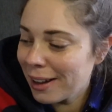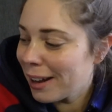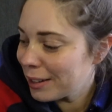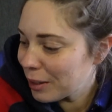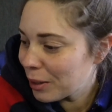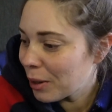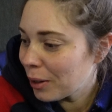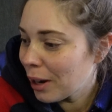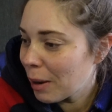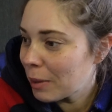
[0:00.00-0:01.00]
I don't
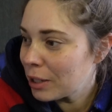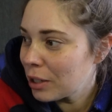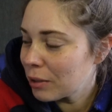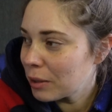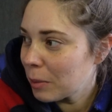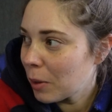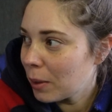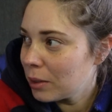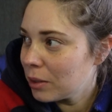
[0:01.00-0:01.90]
know how much else I'm going